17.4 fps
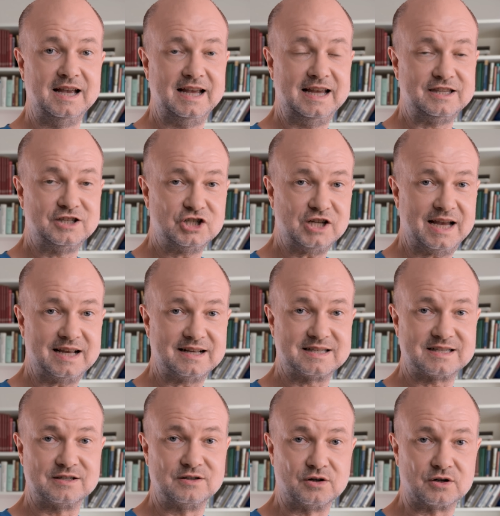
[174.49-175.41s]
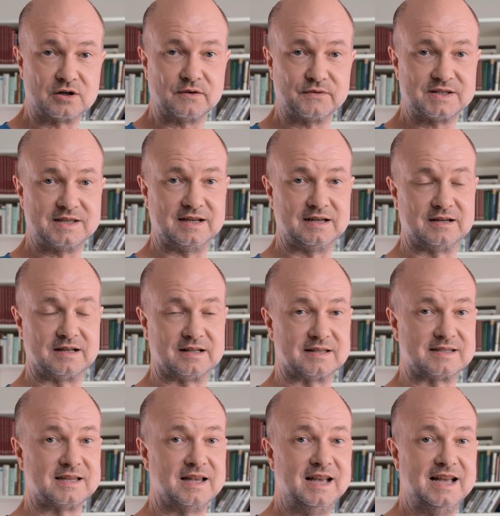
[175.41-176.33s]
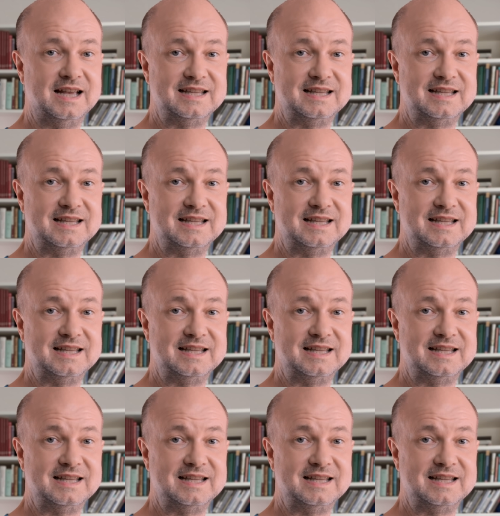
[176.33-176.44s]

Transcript: It checks nerve signals,